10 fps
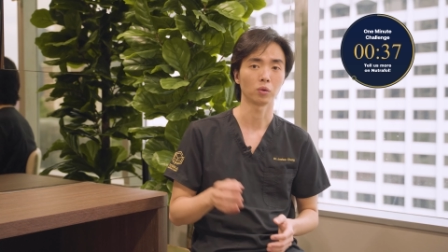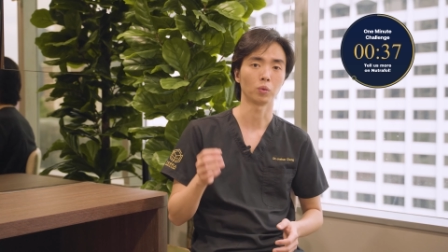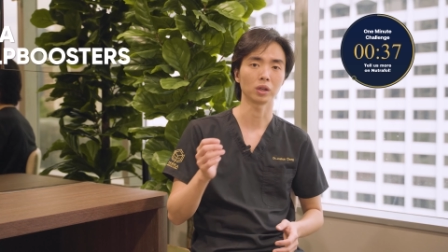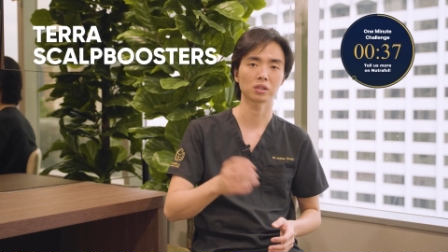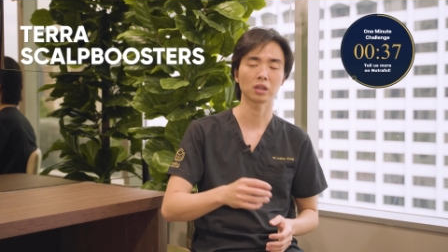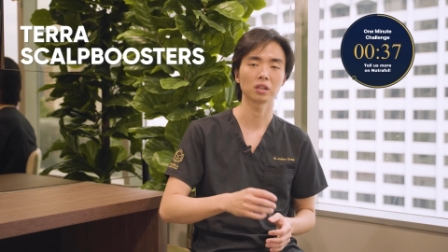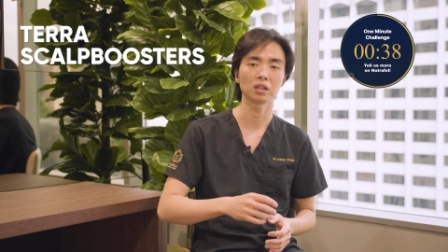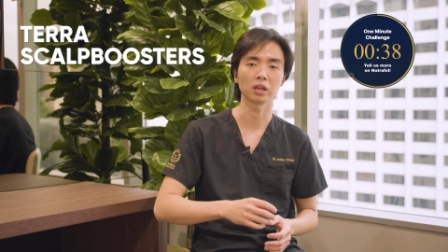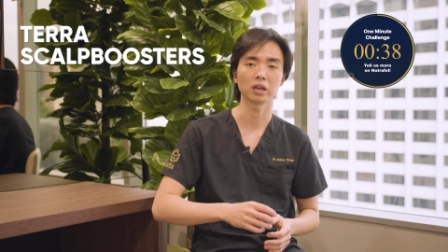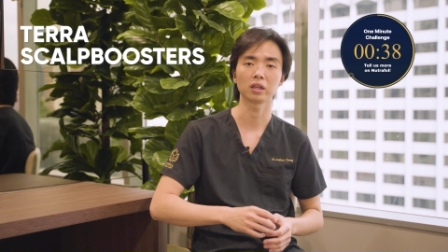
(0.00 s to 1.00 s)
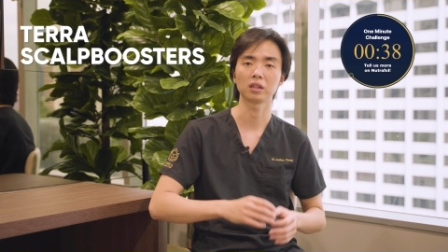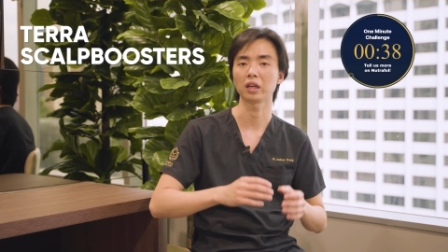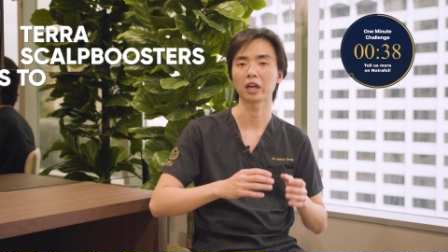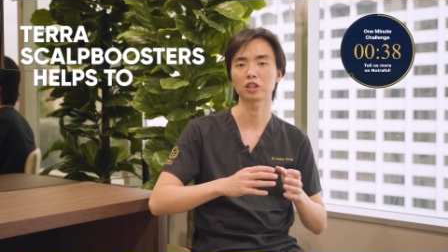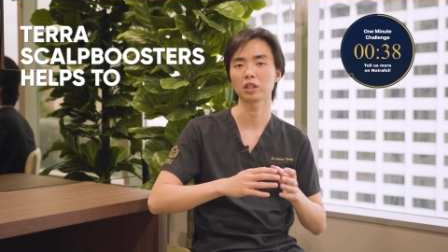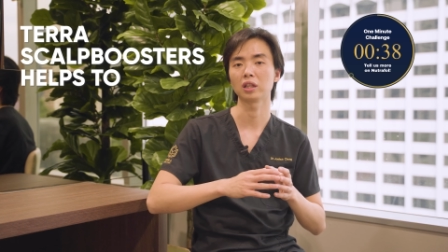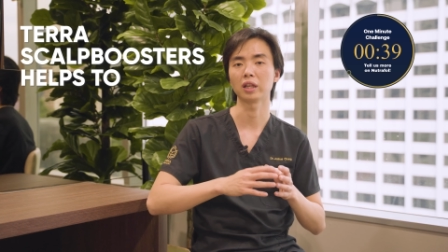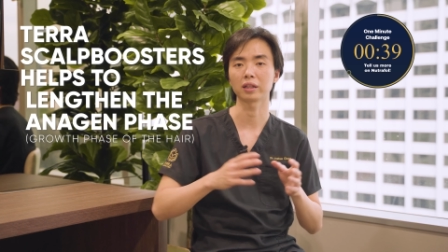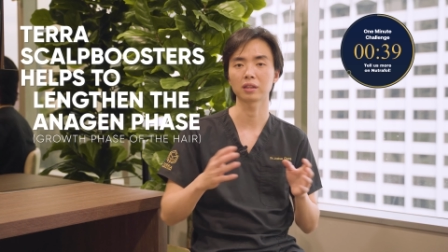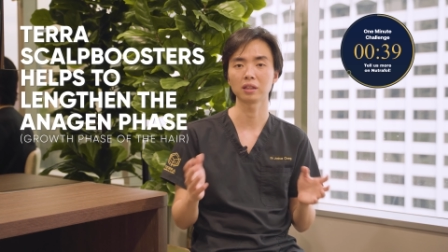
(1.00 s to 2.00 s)
Once they're in there, they actually
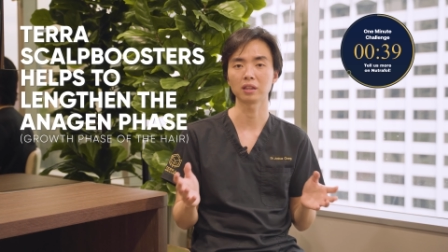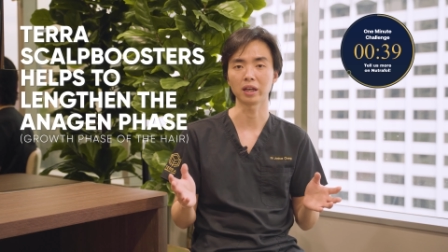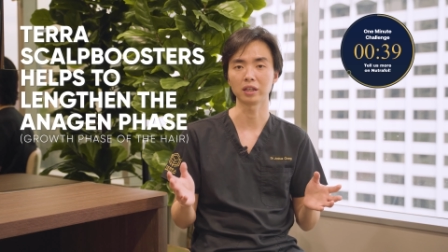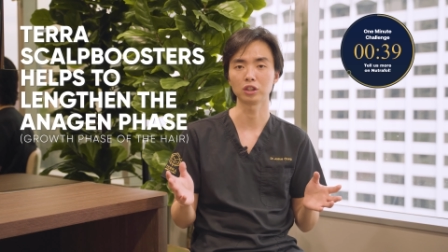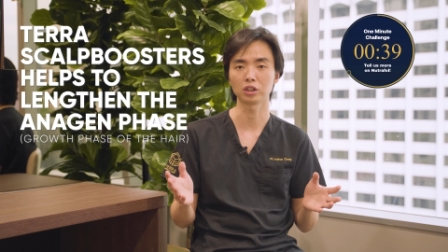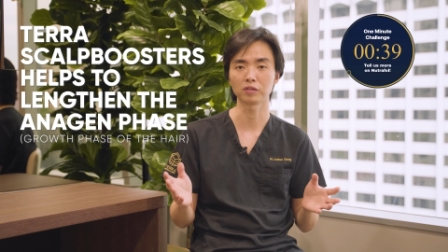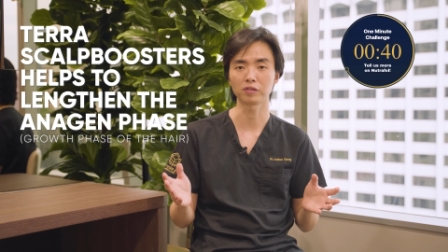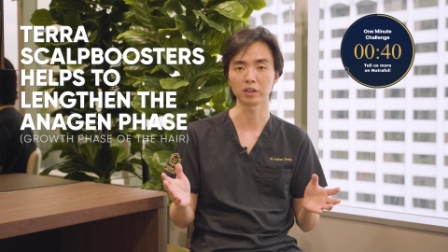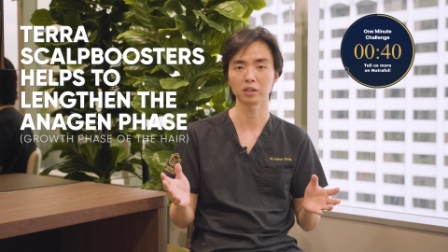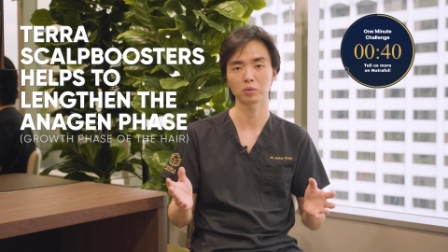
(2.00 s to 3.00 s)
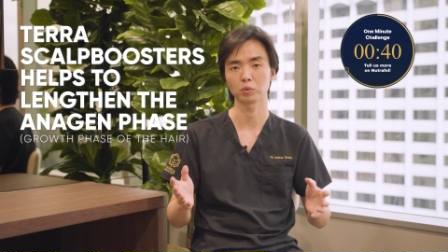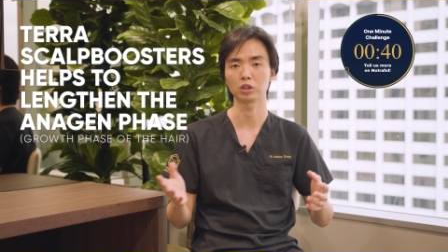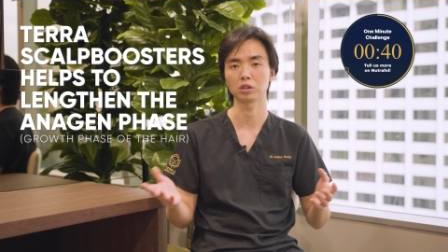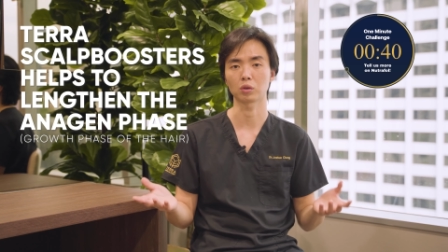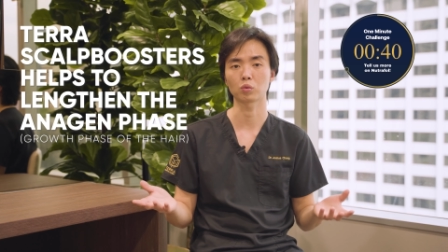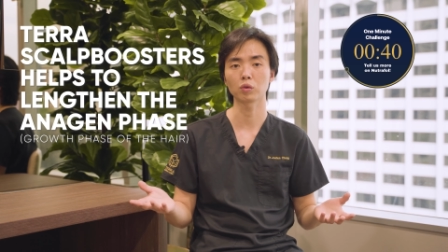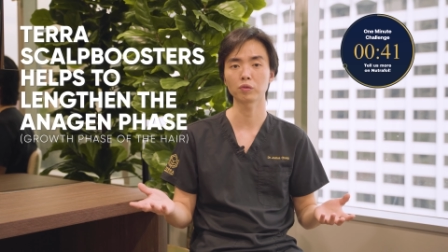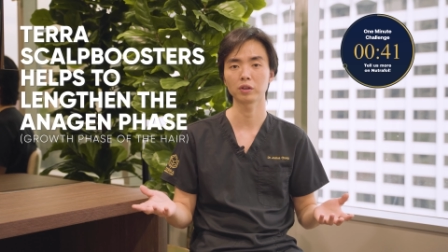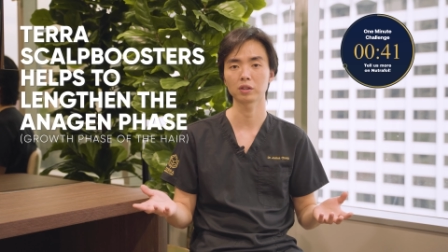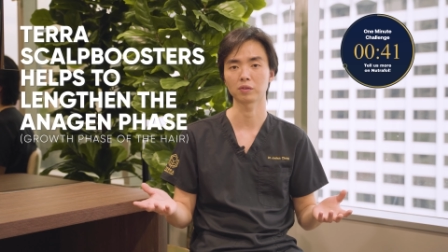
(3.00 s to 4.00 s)
lengthen the anagen phase, which is the
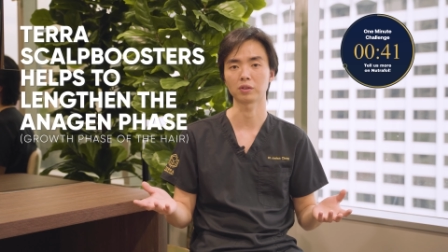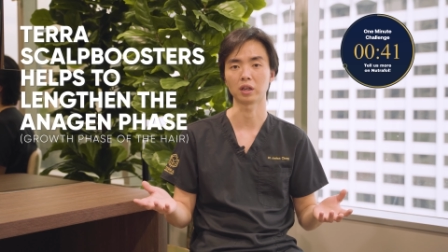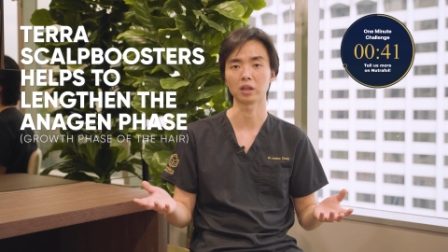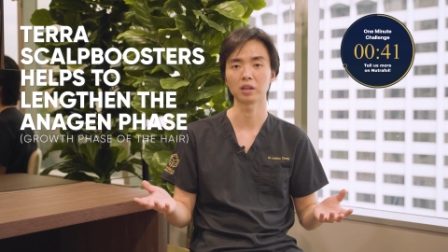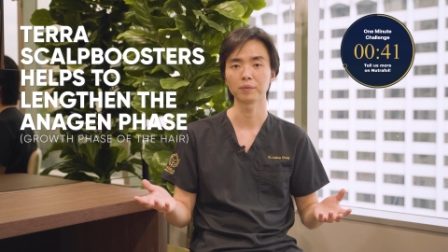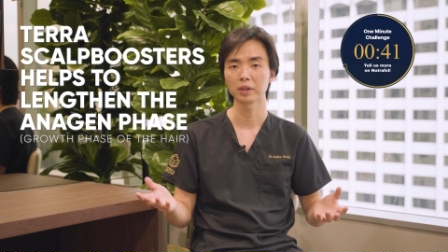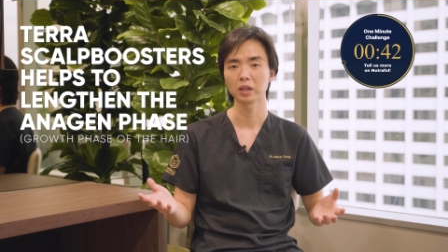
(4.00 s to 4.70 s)
growth phase of the hair,